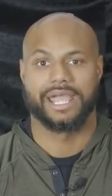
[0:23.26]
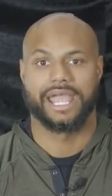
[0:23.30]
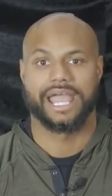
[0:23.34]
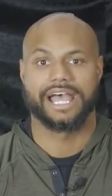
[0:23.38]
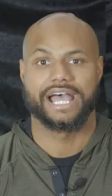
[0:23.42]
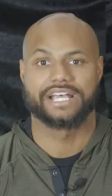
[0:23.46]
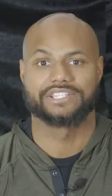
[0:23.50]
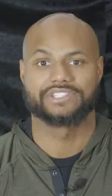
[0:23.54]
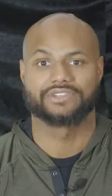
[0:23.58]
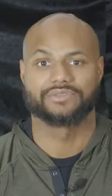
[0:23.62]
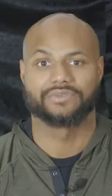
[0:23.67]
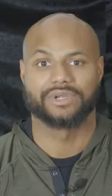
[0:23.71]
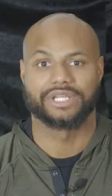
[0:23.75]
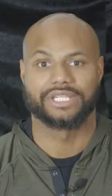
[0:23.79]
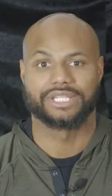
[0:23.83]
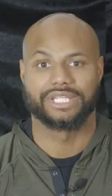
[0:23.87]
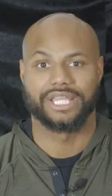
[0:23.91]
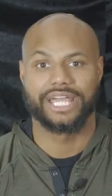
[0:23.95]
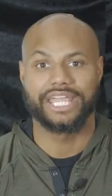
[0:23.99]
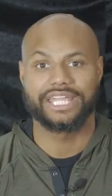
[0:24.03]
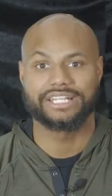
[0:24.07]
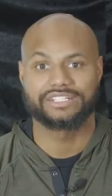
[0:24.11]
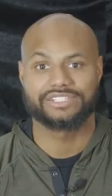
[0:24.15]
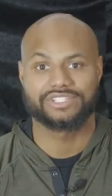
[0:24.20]
as it
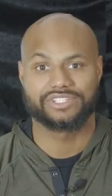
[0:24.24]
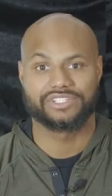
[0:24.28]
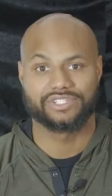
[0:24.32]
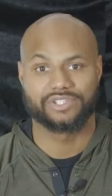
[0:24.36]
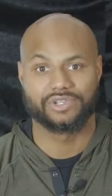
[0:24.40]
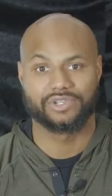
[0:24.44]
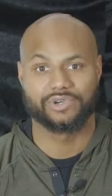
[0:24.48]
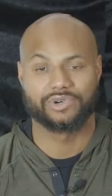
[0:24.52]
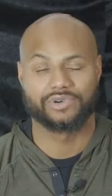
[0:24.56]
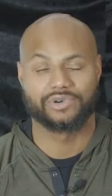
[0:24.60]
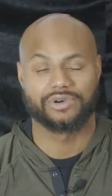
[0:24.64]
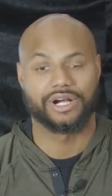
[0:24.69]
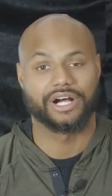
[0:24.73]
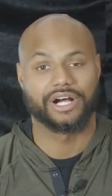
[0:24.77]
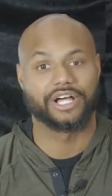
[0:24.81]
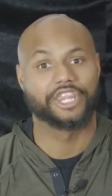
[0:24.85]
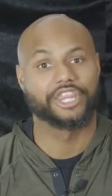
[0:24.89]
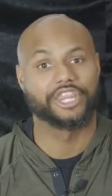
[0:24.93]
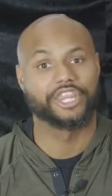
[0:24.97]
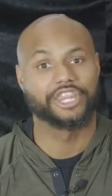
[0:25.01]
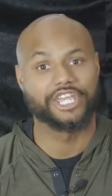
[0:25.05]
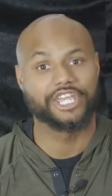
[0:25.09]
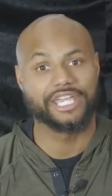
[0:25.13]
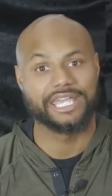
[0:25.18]
relates to a
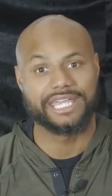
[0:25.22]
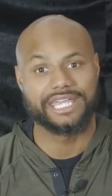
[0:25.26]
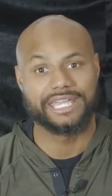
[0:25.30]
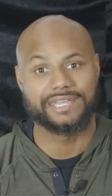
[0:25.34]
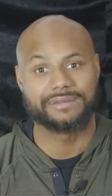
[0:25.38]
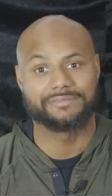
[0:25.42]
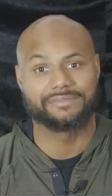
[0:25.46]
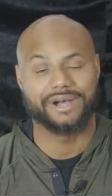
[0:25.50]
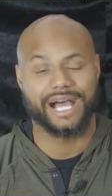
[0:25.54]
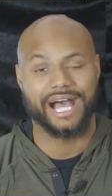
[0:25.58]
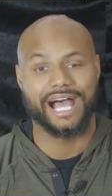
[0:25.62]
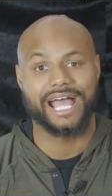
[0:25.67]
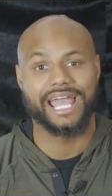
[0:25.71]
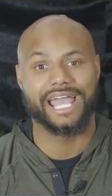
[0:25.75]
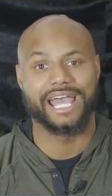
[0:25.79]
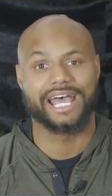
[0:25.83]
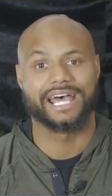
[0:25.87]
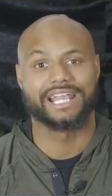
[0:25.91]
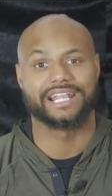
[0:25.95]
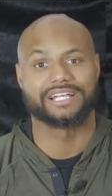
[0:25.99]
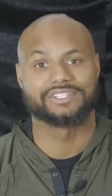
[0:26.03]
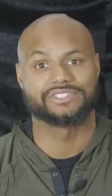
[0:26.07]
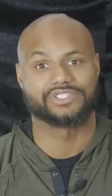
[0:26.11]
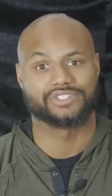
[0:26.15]
theme I
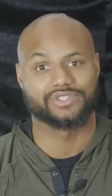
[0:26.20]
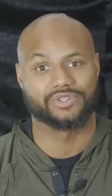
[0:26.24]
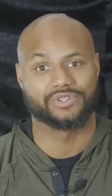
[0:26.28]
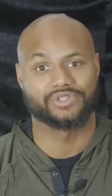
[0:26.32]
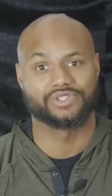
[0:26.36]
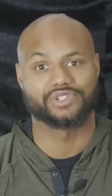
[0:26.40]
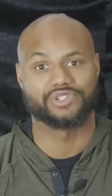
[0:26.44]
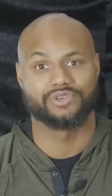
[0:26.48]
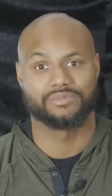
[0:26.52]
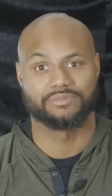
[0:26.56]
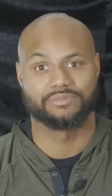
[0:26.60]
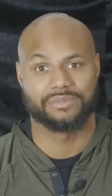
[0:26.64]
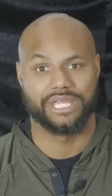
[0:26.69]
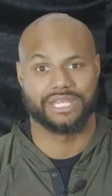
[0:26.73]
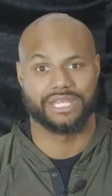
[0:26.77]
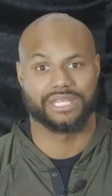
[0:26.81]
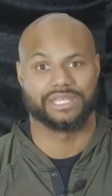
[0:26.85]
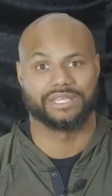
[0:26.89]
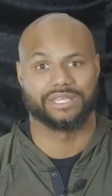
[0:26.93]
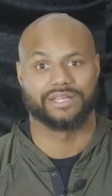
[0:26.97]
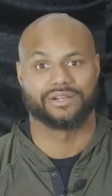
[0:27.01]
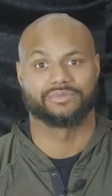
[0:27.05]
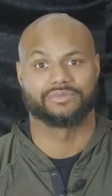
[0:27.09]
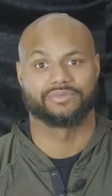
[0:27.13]
had on social
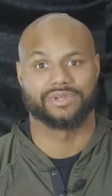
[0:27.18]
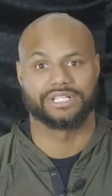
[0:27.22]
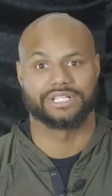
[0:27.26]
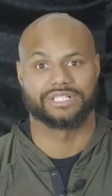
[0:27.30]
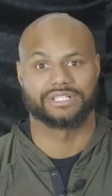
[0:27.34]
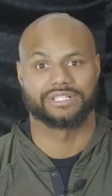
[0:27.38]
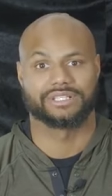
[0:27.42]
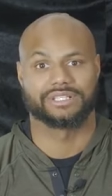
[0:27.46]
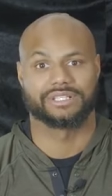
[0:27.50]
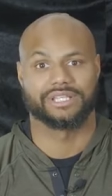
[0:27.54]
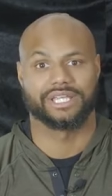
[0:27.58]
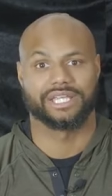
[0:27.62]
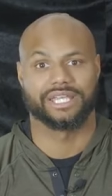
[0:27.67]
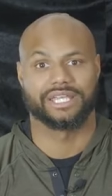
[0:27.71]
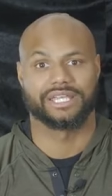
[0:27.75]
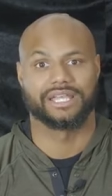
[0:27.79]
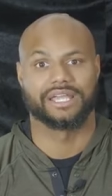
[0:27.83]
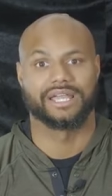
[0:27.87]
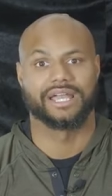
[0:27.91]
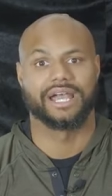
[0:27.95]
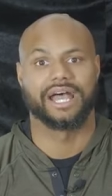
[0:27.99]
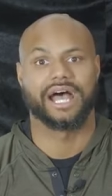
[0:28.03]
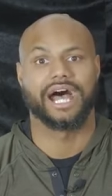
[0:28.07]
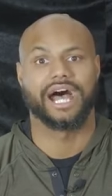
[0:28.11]
media
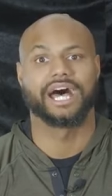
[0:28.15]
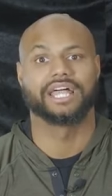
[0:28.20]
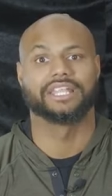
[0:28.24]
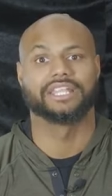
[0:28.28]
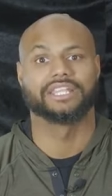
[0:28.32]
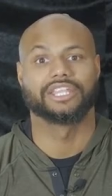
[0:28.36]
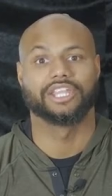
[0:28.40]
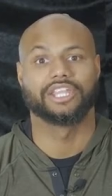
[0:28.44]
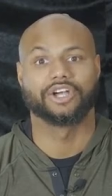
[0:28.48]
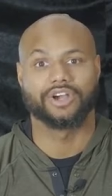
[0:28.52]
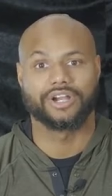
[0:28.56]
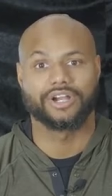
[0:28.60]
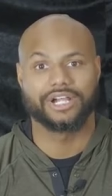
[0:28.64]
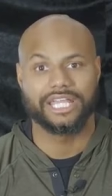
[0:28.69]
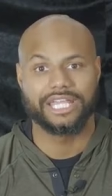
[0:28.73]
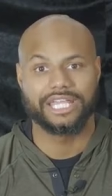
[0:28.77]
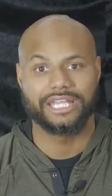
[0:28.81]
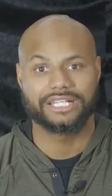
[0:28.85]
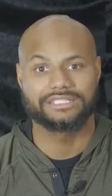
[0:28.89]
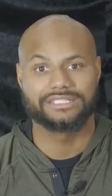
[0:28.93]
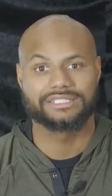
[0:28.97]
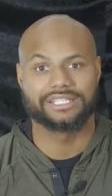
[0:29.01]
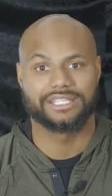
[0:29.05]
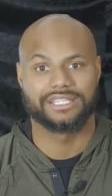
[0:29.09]
recently on
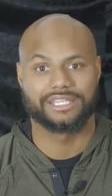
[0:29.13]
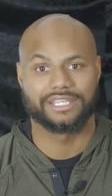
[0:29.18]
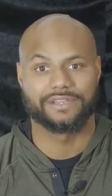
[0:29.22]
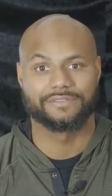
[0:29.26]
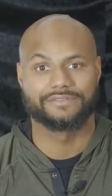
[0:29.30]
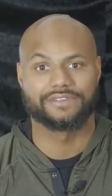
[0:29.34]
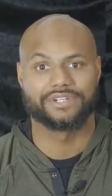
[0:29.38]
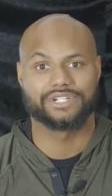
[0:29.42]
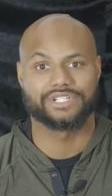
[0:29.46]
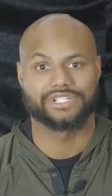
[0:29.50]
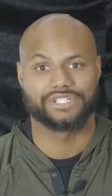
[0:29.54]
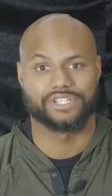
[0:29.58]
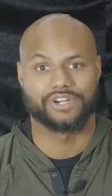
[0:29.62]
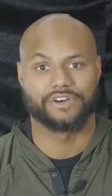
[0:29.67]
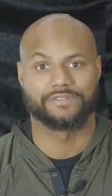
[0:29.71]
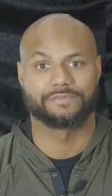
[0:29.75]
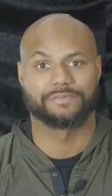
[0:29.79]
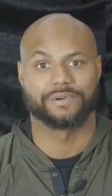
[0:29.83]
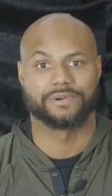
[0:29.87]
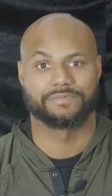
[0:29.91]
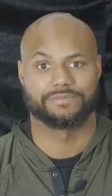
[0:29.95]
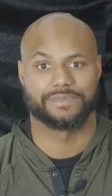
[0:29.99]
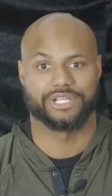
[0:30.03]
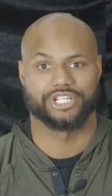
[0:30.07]
learning to give yourself
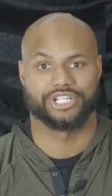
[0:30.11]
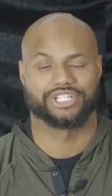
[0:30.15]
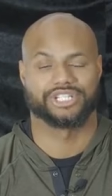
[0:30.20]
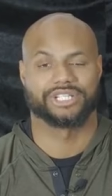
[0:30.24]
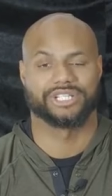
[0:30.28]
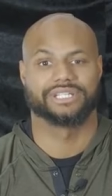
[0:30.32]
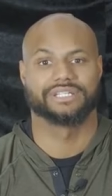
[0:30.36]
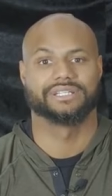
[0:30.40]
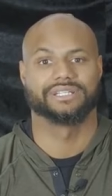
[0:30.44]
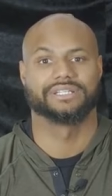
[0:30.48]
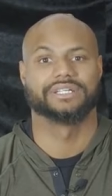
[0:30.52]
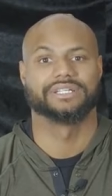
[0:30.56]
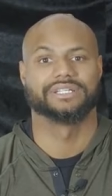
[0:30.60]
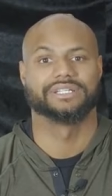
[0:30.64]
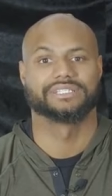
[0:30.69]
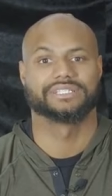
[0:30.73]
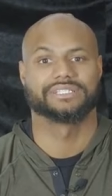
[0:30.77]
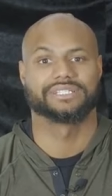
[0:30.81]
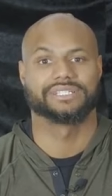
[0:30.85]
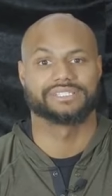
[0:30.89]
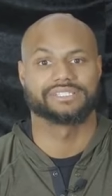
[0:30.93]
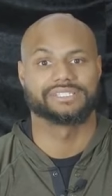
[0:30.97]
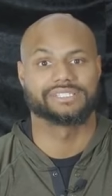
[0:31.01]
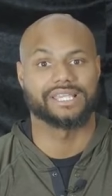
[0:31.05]
permission
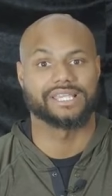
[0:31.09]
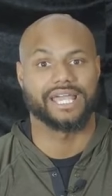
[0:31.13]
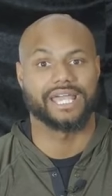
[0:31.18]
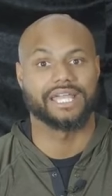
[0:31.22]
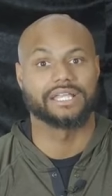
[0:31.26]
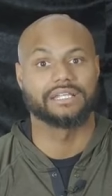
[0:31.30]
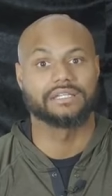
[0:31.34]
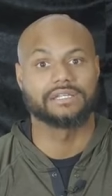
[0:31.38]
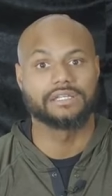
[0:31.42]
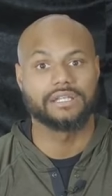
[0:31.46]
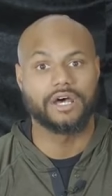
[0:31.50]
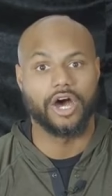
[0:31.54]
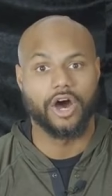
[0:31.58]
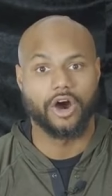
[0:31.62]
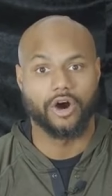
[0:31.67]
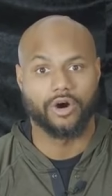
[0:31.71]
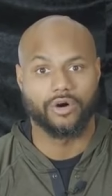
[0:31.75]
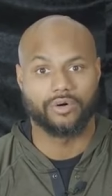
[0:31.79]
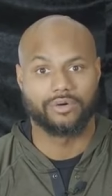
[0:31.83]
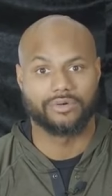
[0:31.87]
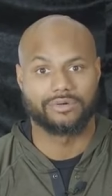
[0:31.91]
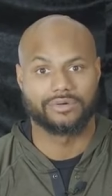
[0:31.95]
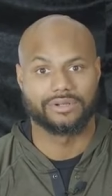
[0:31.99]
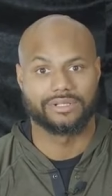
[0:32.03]
to say
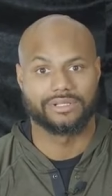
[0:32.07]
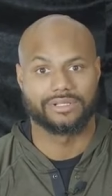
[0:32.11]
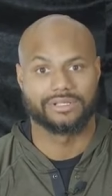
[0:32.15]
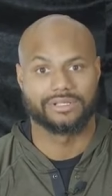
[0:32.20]
no.